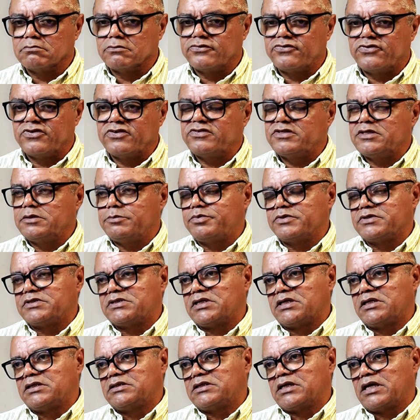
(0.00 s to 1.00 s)

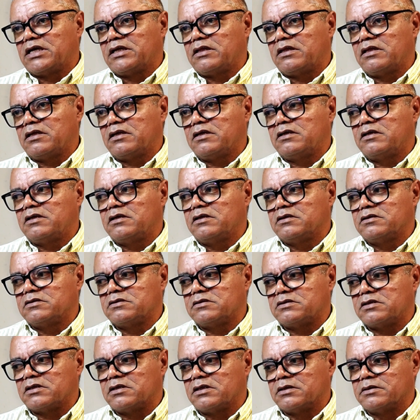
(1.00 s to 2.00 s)
50%, I think,
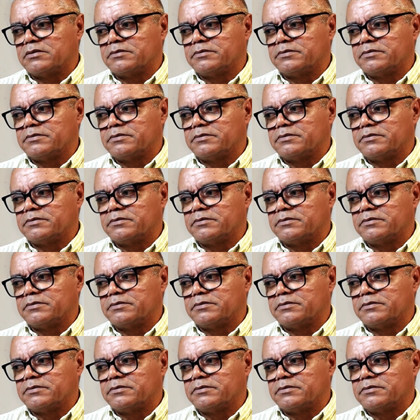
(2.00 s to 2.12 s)
is,